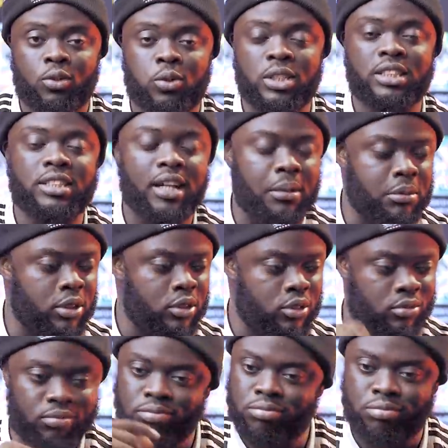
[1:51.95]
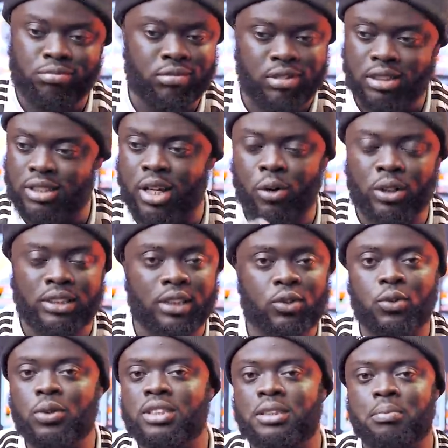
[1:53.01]
Tweet, I mean, there was a
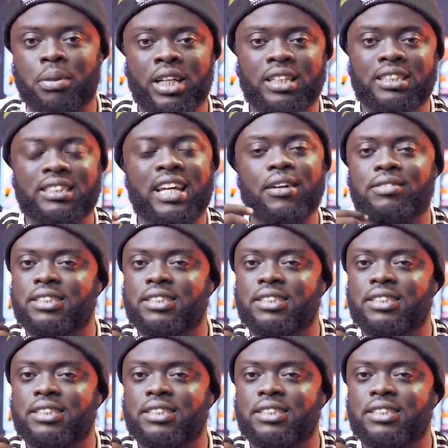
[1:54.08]
tweet spread and said,